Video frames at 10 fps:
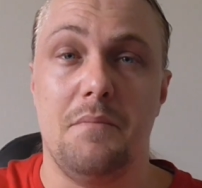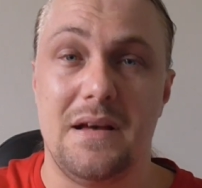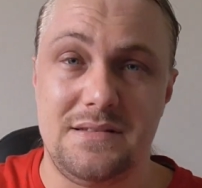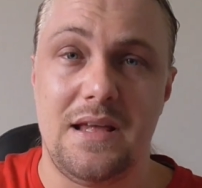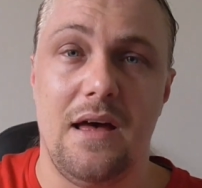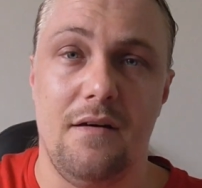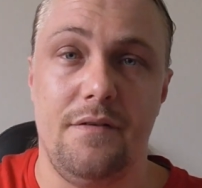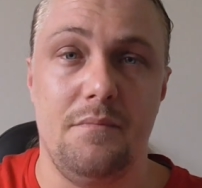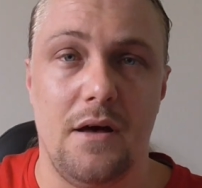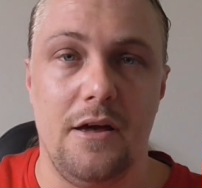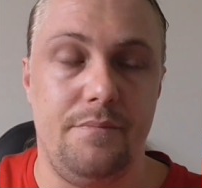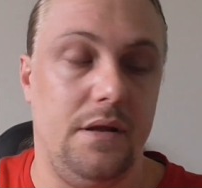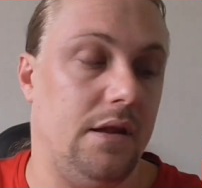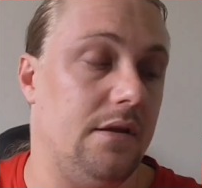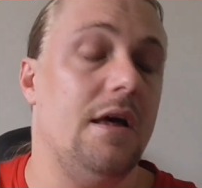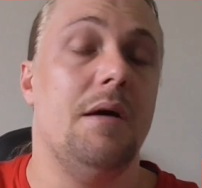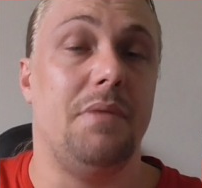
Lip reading: must-have in my opinion.